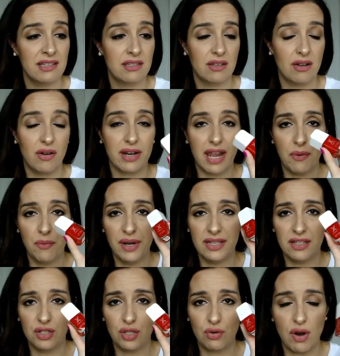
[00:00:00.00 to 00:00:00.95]
So I can't wait
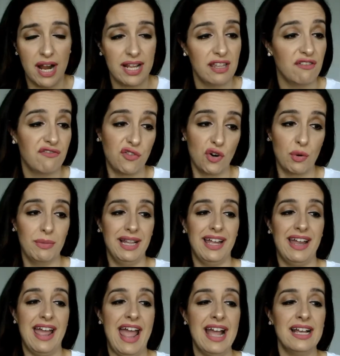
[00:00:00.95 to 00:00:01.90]
to try the Formula
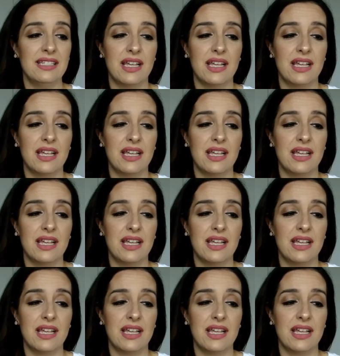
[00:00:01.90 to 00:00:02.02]
X.